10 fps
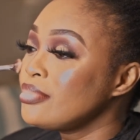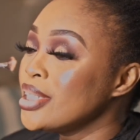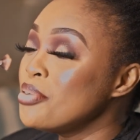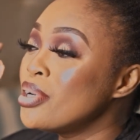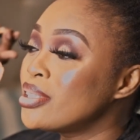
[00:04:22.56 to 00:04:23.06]

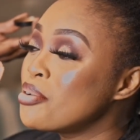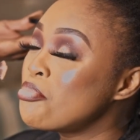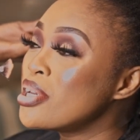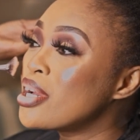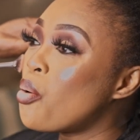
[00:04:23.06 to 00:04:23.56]
Imagine
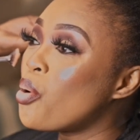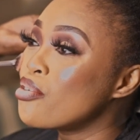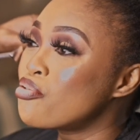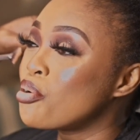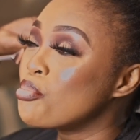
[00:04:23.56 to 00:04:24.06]
being away
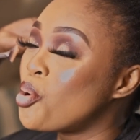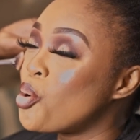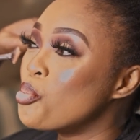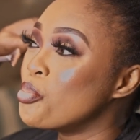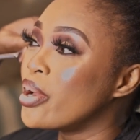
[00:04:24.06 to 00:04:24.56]
from
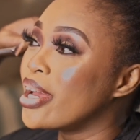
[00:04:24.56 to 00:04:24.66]
home